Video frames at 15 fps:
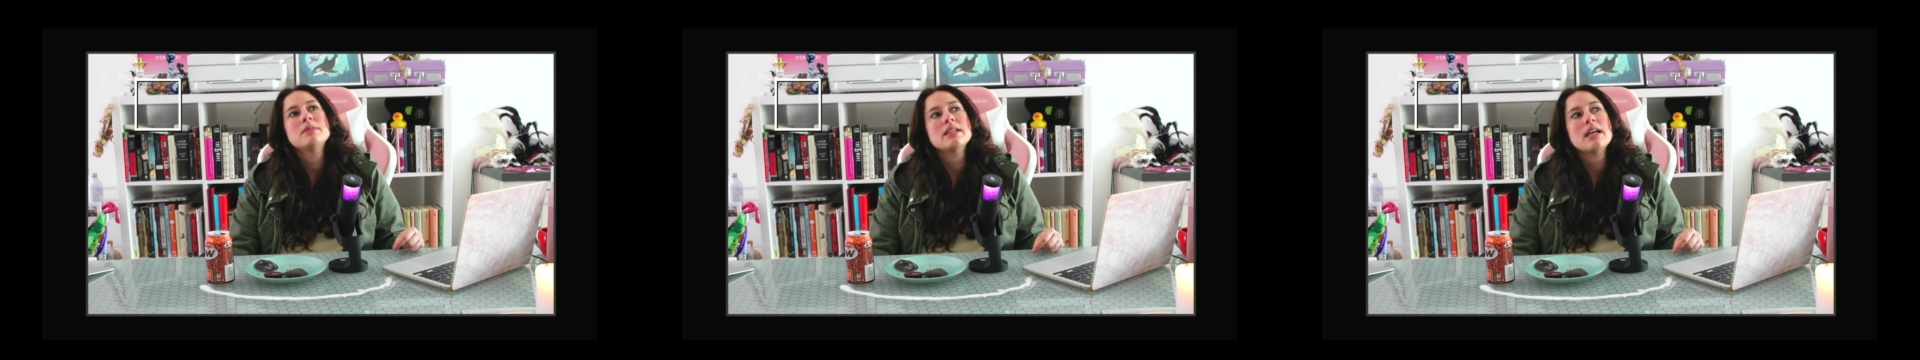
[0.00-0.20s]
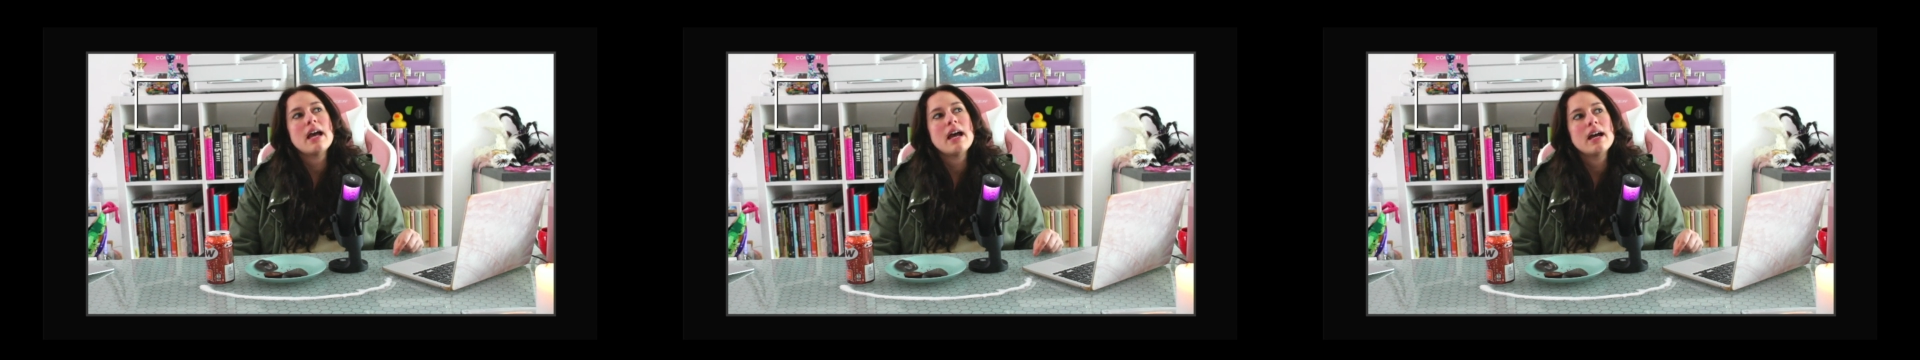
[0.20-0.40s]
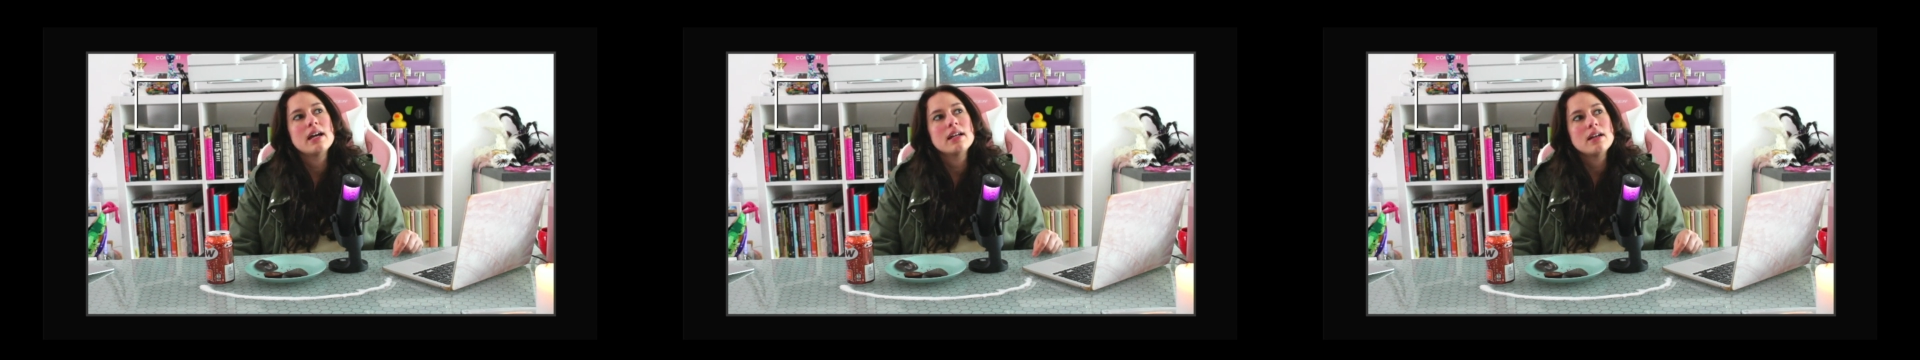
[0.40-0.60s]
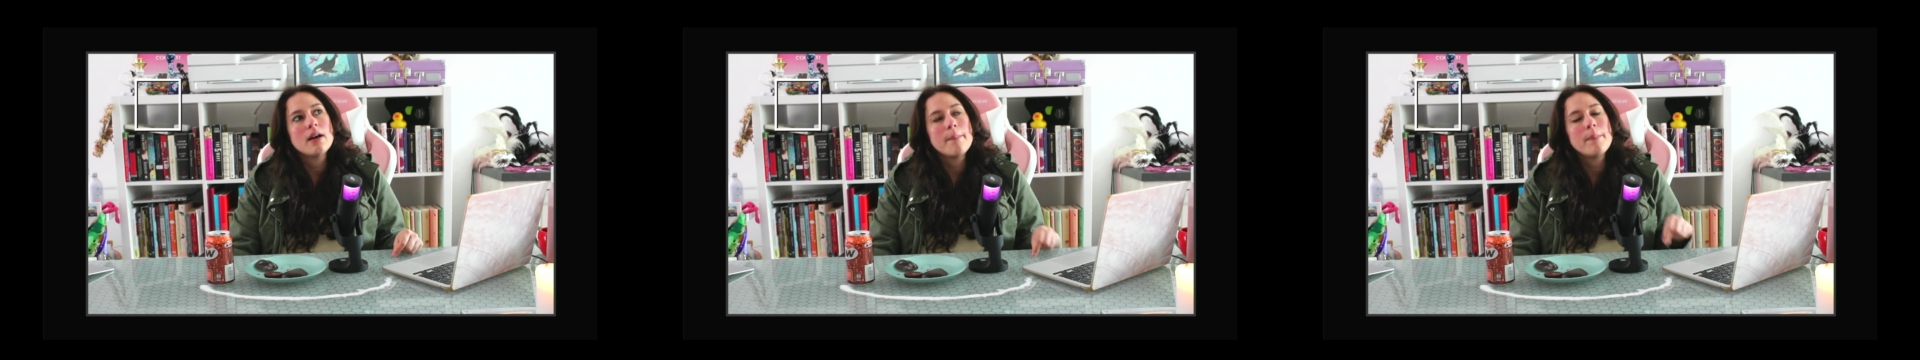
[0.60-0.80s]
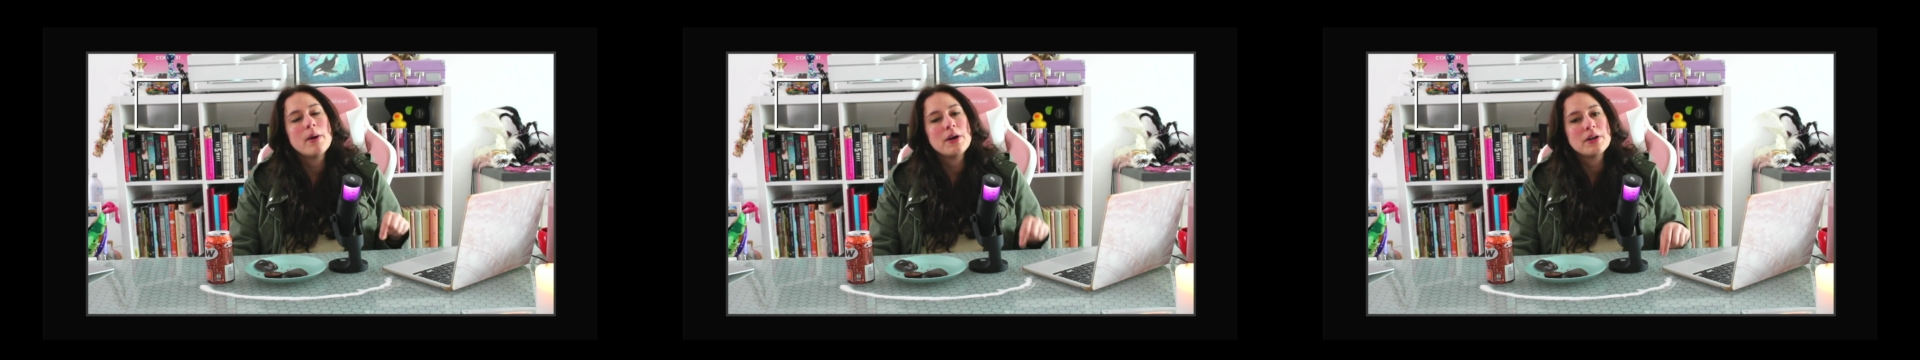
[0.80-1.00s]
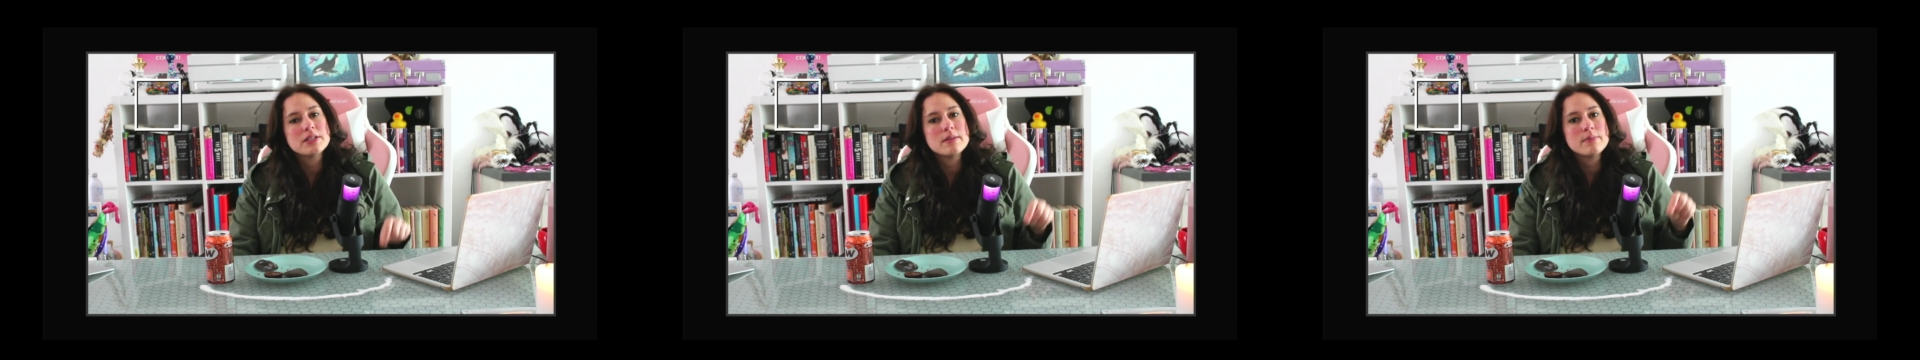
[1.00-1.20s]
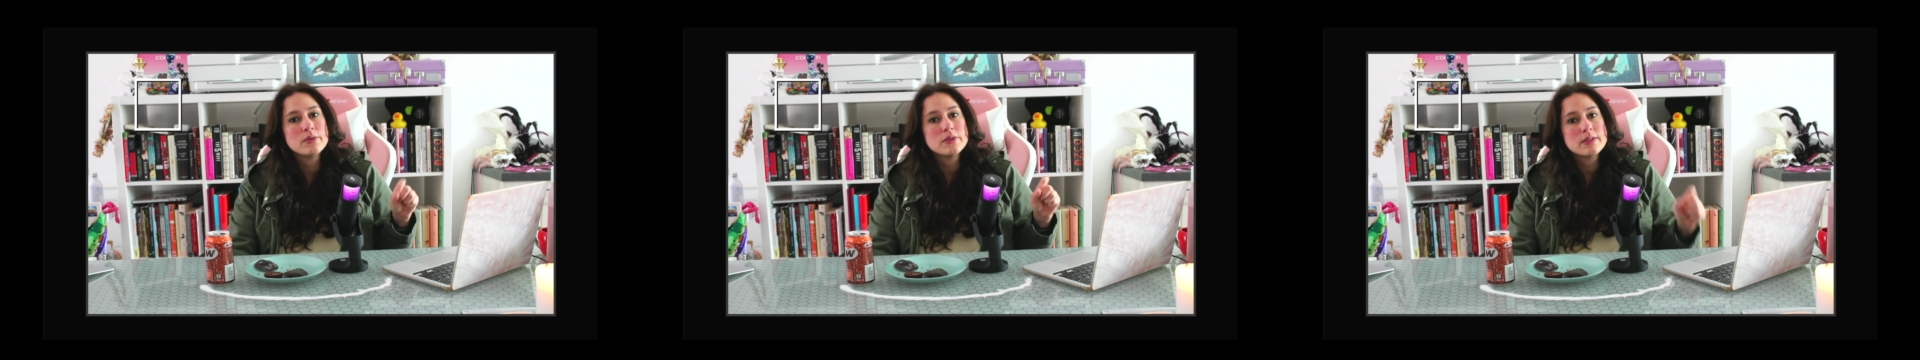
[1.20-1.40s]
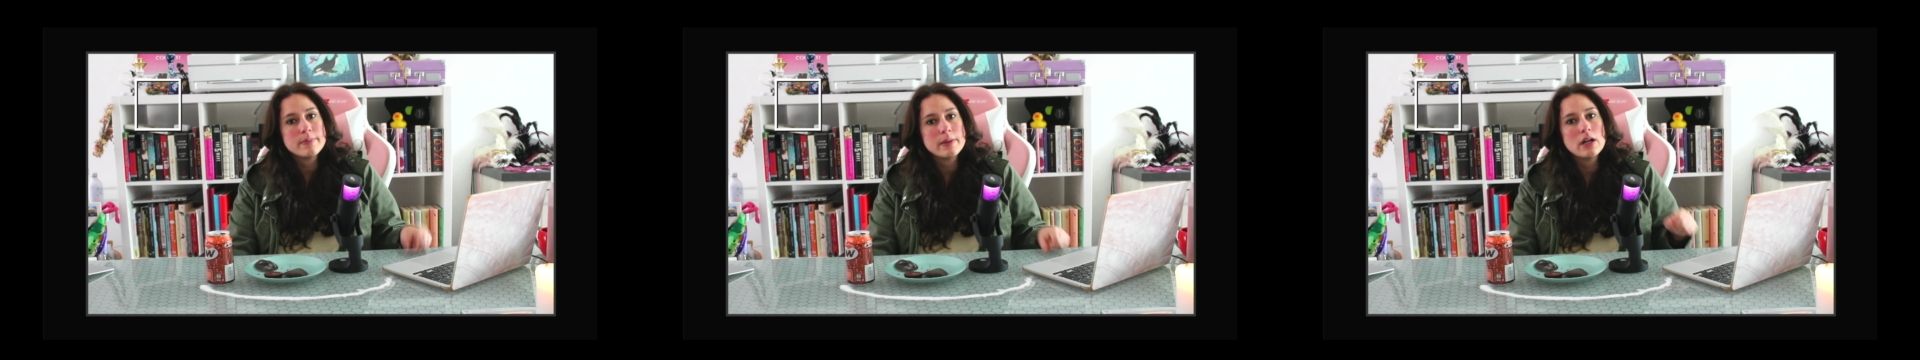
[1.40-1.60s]
at a possible
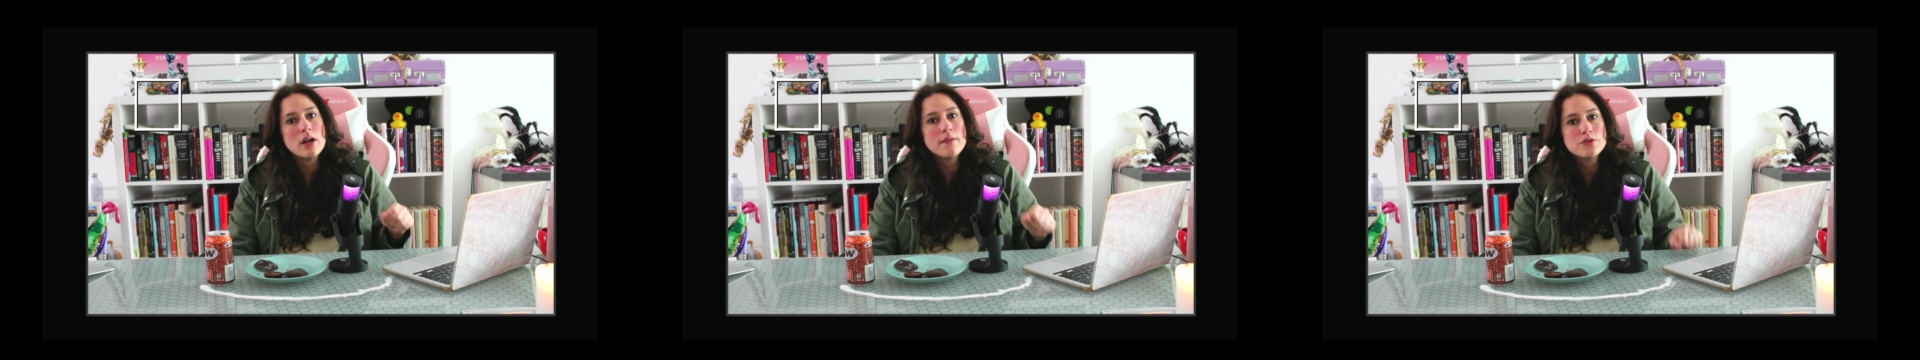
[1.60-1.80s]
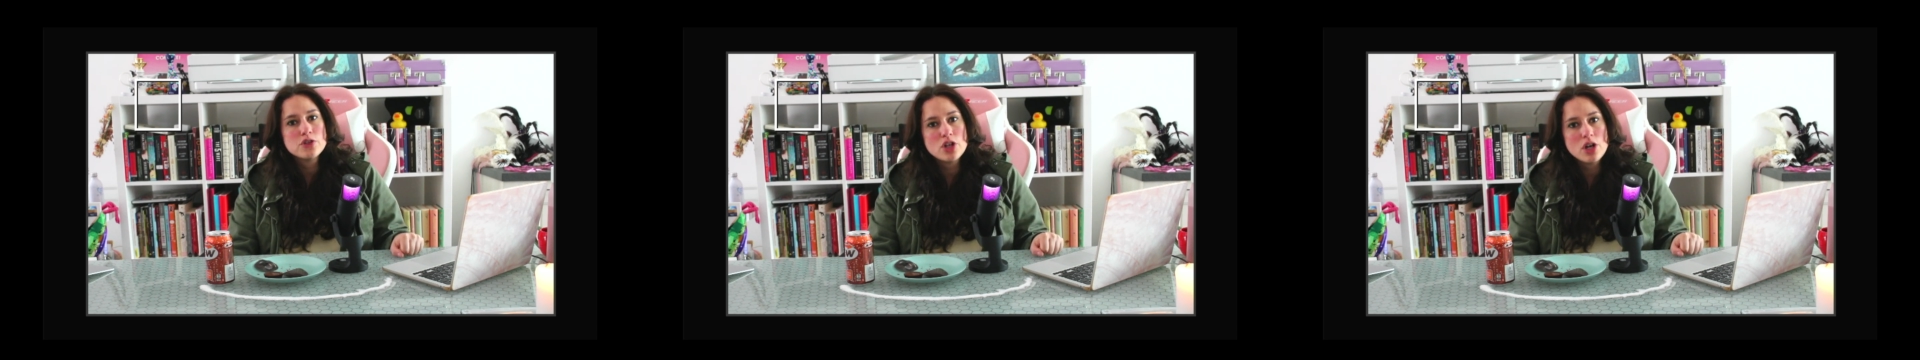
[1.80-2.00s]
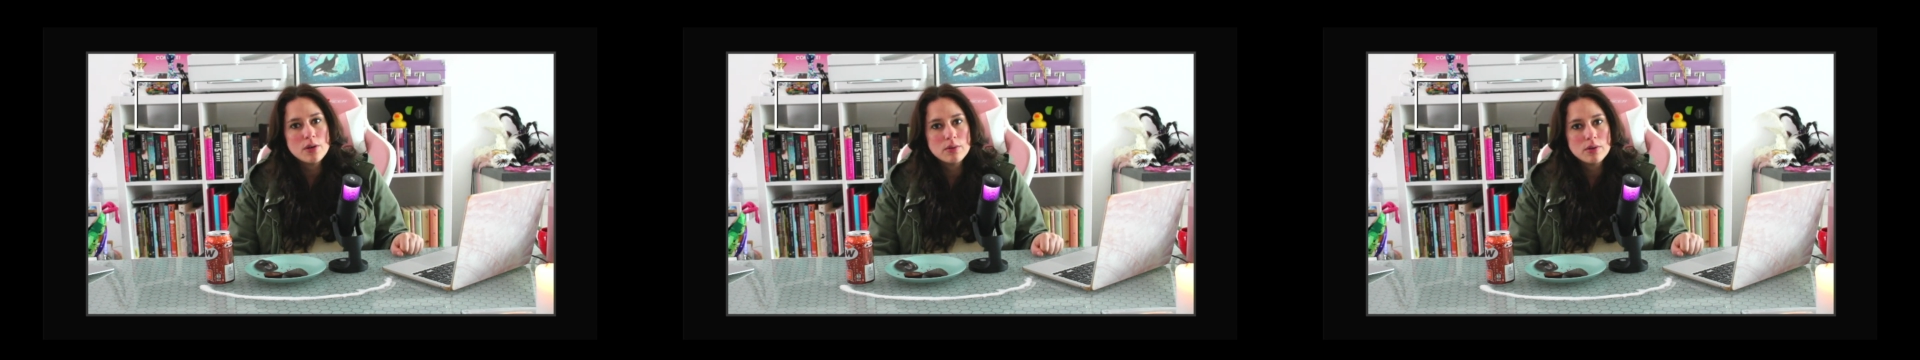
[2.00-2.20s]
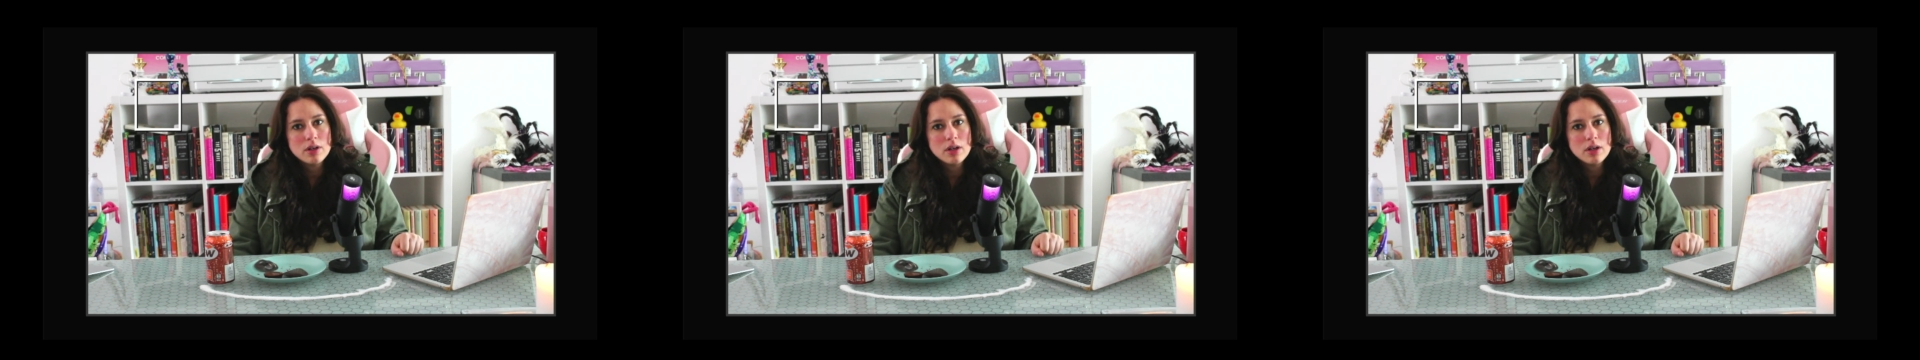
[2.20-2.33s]
spin-off show